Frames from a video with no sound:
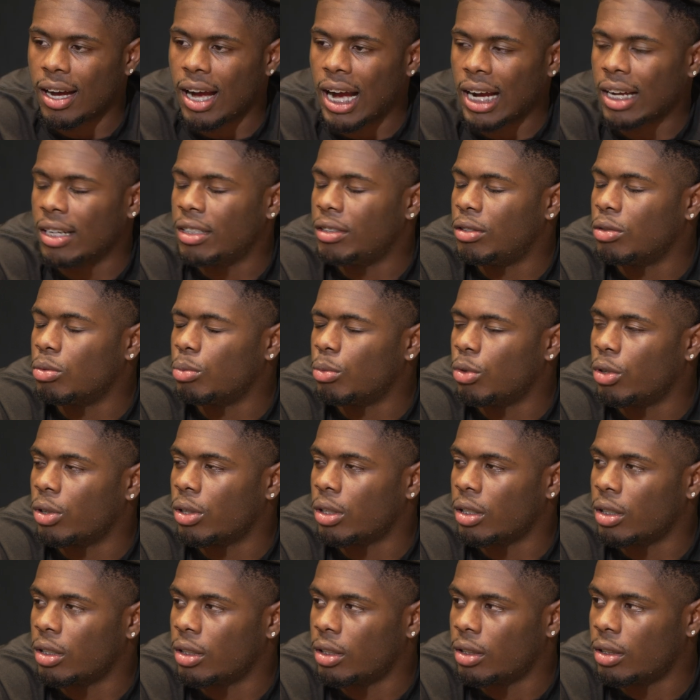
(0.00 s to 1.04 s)
I could do
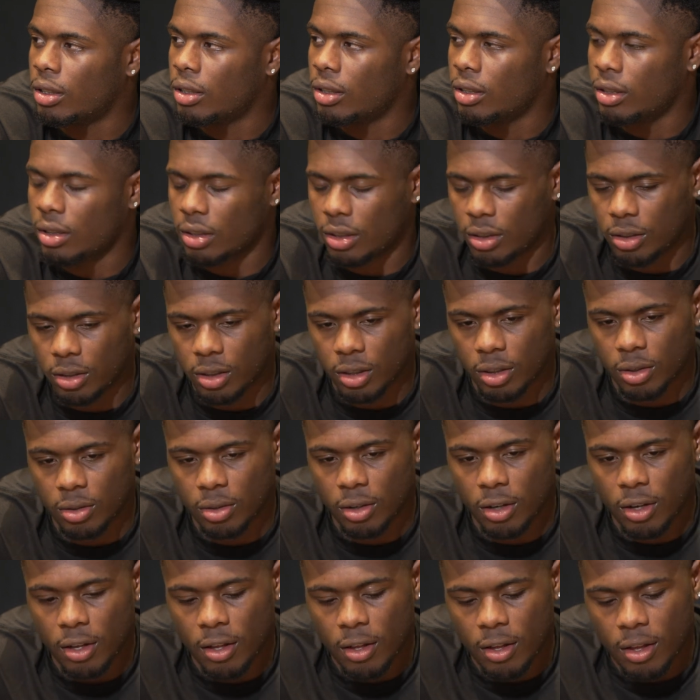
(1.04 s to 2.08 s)
more. You know,
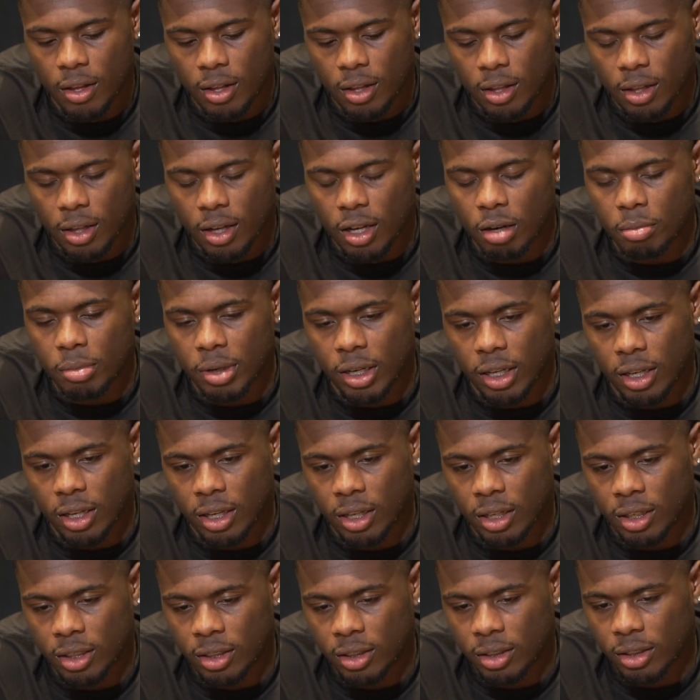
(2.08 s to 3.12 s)
coming
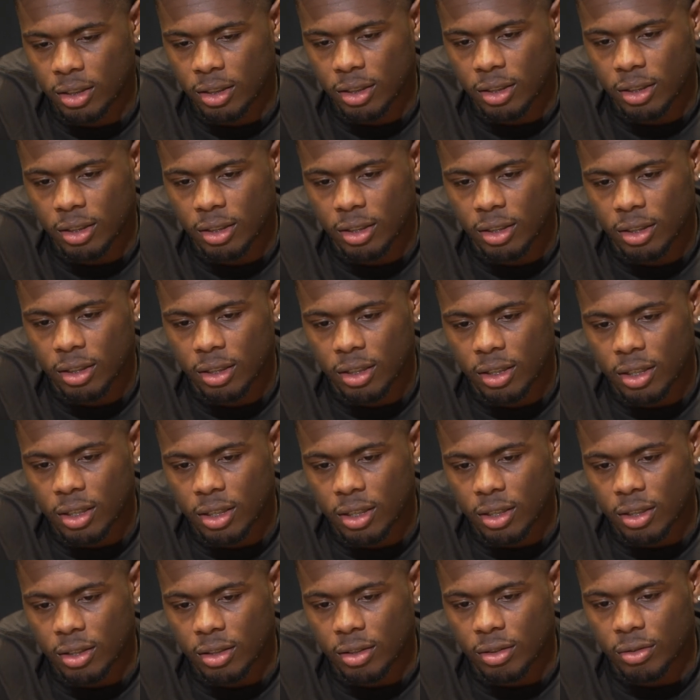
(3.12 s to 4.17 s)
in,
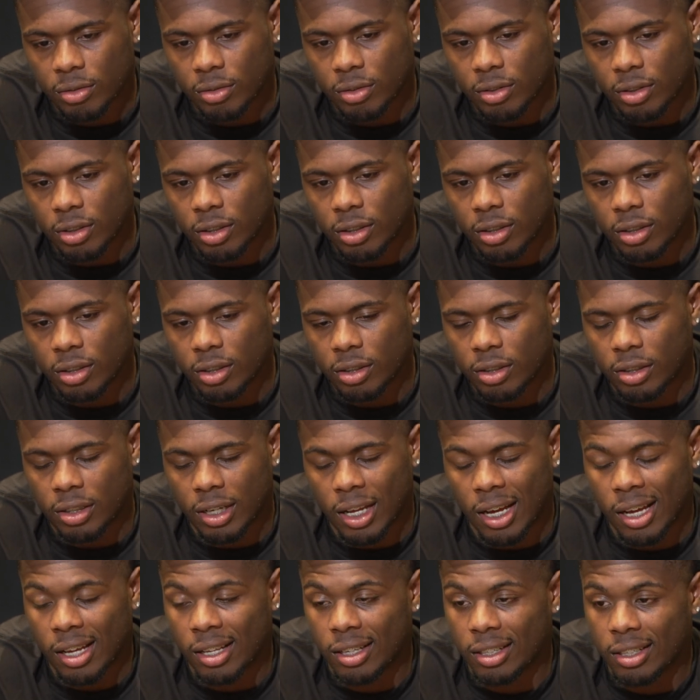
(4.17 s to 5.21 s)

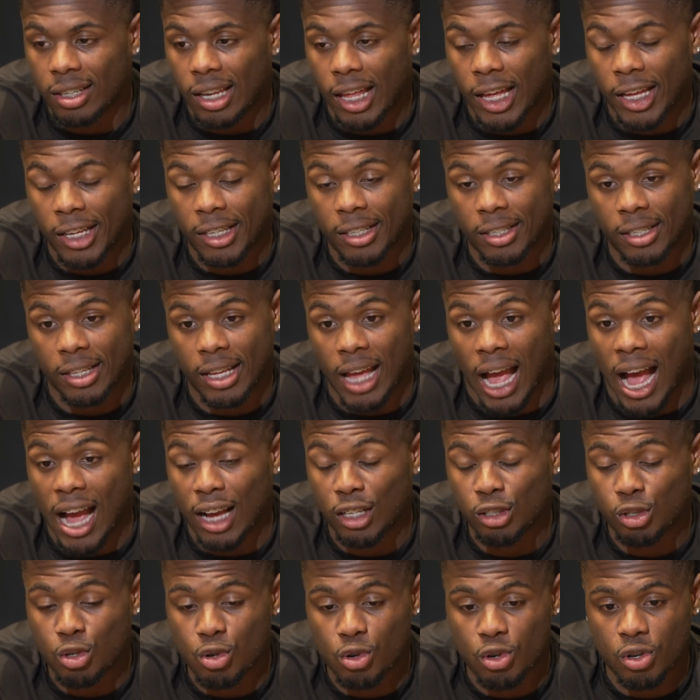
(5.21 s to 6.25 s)
not like in
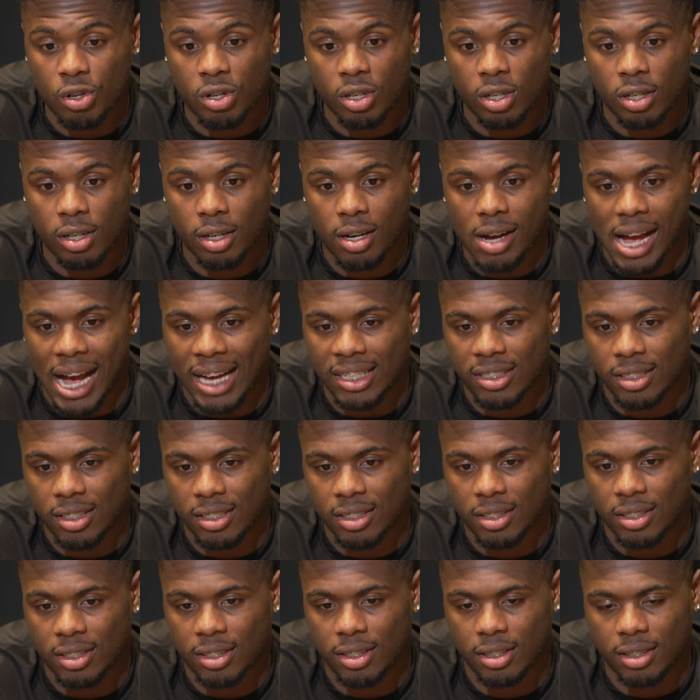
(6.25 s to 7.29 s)
high school, I
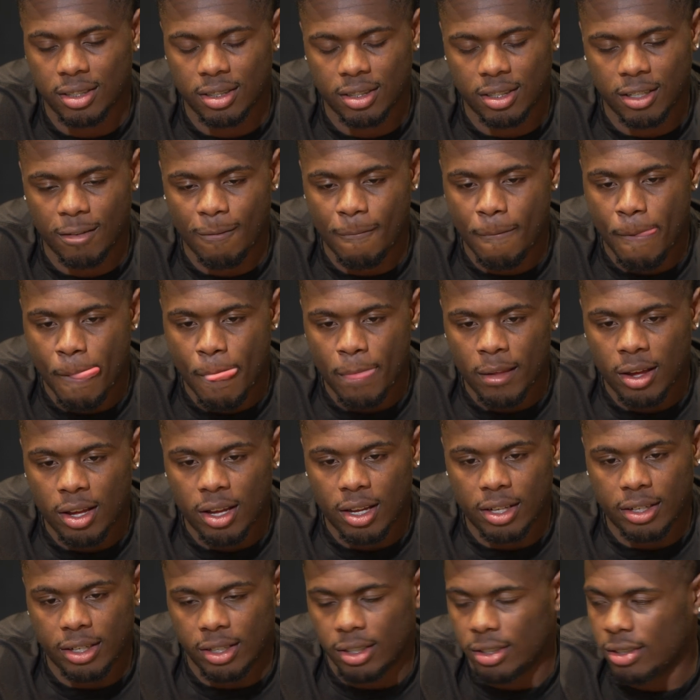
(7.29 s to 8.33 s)
just
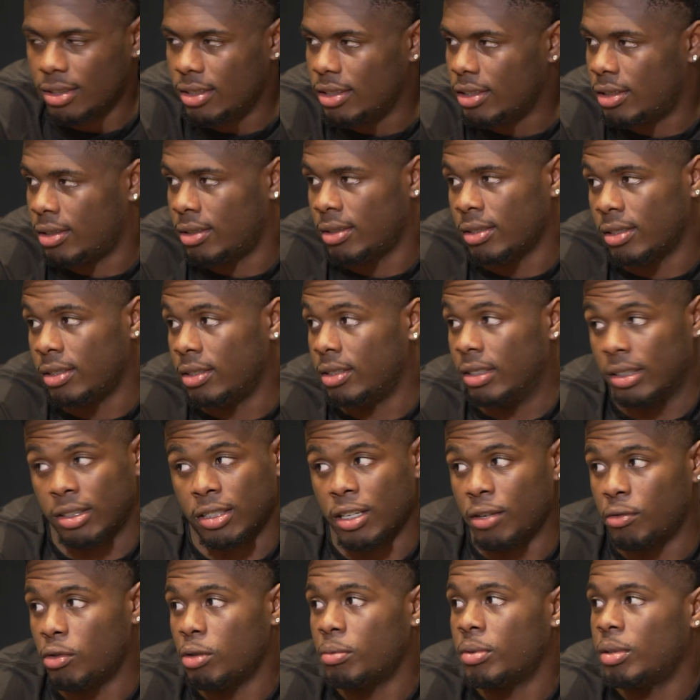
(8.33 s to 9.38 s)

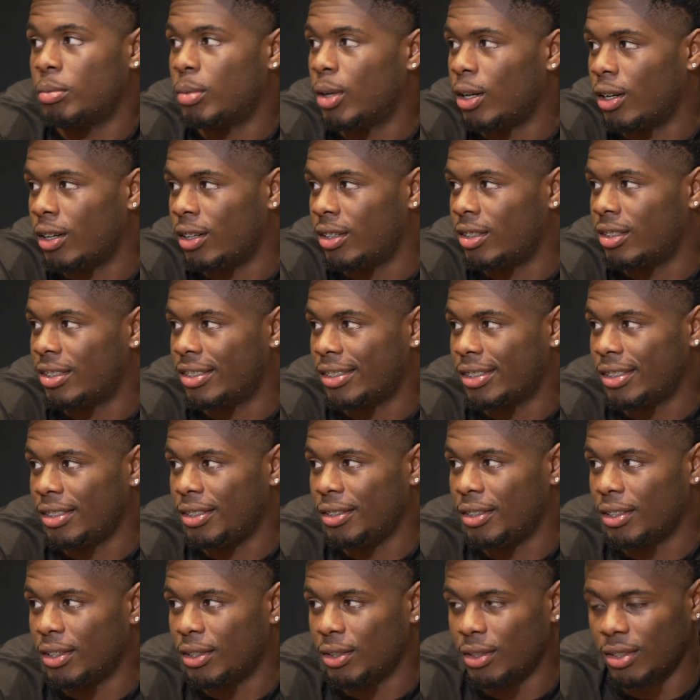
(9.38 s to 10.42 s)
give Rueben the ball.
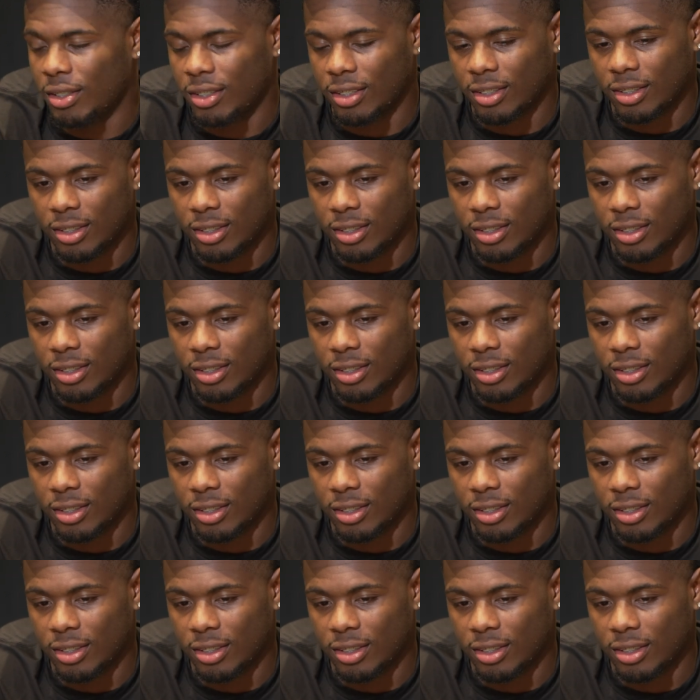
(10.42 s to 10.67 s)
You know,